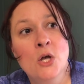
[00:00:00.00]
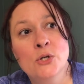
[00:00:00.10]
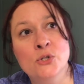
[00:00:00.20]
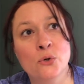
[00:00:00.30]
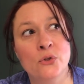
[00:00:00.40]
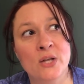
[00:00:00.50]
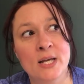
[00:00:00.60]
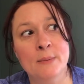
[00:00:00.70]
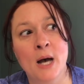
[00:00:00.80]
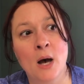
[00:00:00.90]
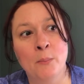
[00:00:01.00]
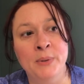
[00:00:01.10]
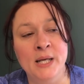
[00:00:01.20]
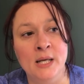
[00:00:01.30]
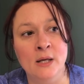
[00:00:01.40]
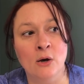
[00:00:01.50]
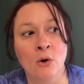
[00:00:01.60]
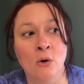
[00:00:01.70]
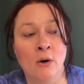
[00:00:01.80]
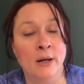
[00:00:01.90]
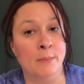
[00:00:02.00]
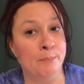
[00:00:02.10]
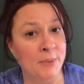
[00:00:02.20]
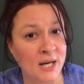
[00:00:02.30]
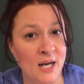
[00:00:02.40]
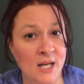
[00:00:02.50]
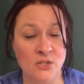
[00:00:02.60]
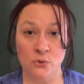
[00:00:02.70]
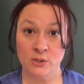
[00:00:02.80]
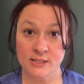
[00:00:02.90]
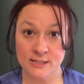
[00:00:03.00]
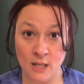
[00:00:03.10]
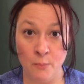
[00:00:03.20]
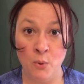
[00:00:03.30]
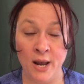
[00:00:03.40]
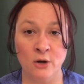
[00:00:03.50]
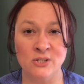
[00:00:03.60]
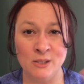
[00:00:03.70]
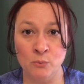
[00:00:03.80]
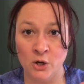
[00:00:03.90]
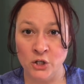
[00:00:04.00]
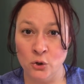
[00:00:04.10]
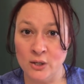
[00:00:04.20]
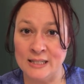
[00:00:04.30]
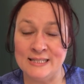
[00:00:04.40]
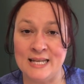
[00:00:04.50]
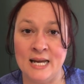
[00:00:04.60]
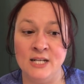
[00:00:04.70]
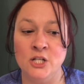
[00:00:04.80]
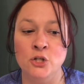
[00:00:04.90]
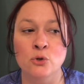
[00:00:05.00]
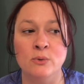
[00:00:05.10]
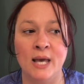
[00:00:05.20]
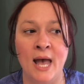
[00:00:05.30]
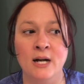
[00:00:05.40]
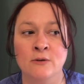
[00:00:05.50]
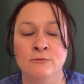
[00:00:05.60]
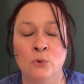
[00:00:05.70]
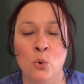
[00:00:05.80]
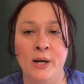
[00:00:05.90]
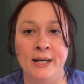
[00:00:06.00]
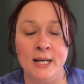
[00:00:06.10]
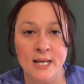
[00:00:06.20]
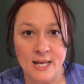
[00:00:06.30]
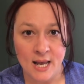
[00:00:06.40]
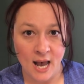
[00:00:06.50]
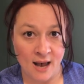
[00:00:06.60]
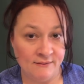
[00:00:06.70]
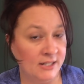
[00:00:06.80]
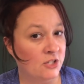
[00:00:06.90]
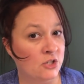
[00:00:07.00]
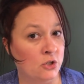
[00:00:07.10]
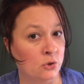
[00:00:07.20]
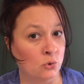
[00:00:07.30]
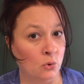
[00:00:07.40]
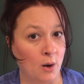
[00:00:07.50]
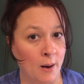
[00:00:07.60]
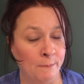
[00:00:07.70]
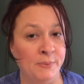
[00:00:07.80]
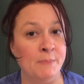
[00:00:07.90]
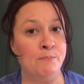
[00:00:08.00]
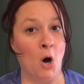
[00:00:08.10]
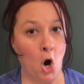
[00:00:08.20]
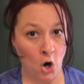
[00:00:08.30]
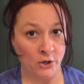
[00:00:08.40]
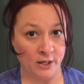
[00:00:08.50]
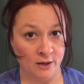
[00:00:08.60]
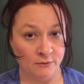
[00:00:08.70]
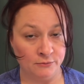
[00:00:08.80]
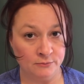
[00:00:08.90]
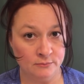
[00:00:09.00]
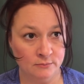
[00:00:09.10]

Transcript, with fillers: So think about being on a bus or a subway or somewhere you're contained and you can't avoid having to be part of